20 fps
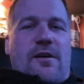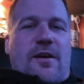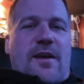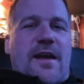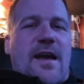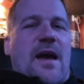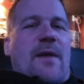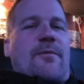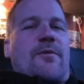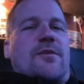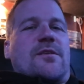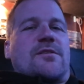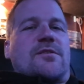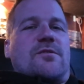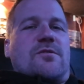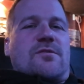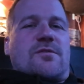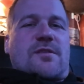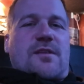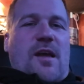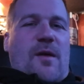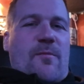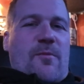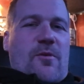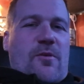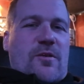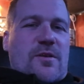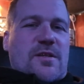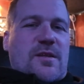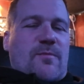camera system
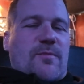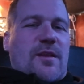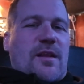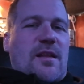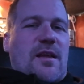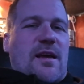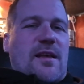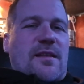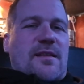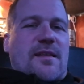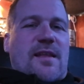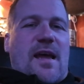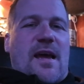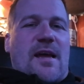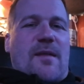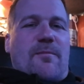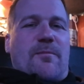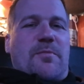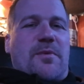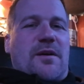or something like that,